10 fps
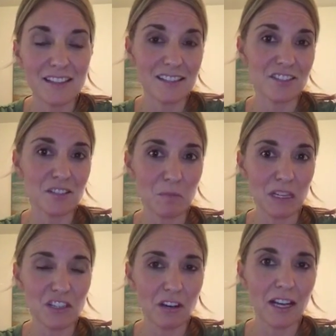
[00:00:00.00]
This is just
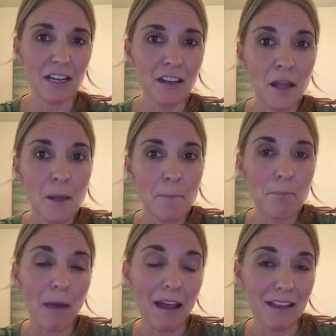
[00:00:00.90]
me sharing
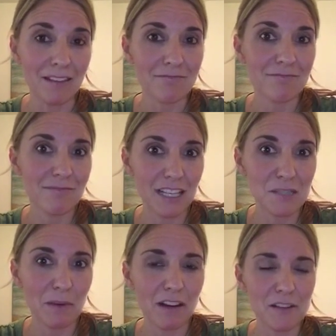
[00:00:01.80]
my
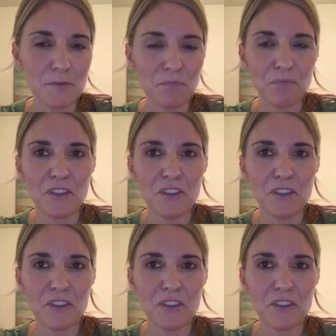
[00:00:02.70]
experience.